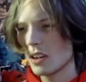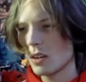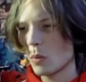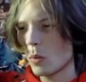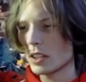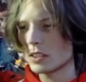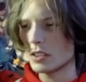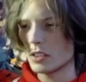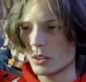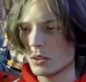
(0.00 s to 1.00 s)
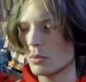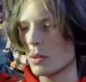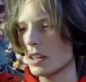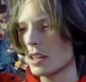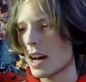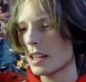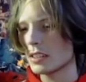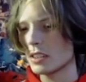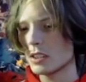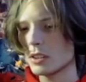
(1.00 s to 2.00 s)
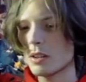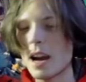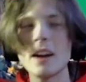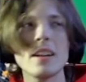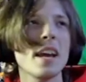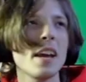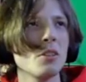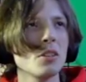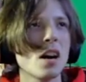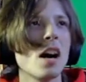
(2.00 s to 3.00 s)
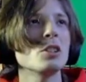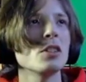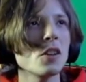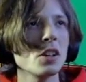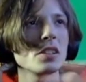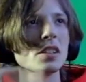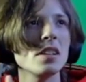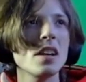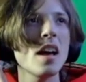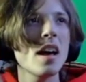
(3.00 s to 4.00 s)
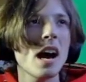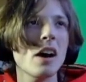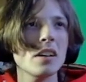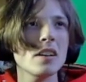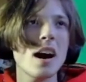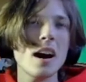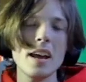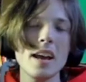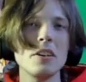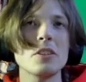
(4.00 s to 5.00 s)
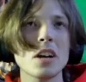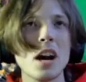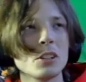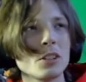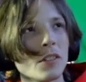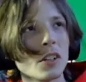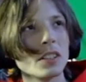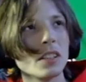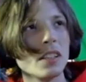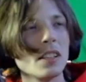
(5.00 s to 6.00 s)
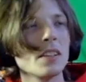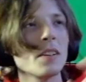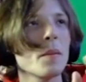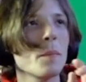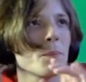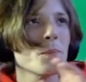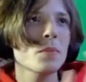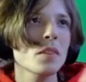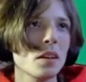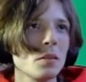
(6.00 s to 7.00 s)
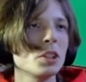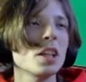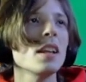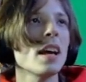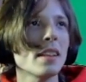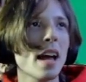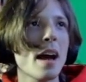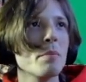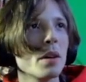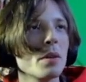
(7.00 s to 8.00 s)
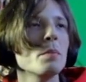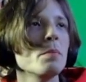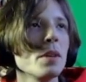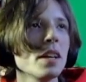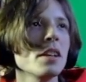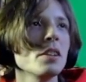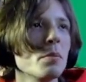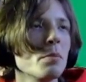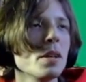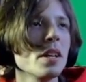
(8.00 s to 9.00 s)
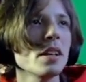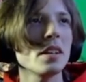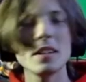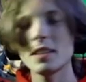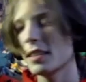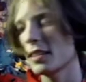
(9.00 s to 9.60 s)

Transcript: what to do, what not to do, how to handle controversy, how to not handle controversy, shit like that. But being a being a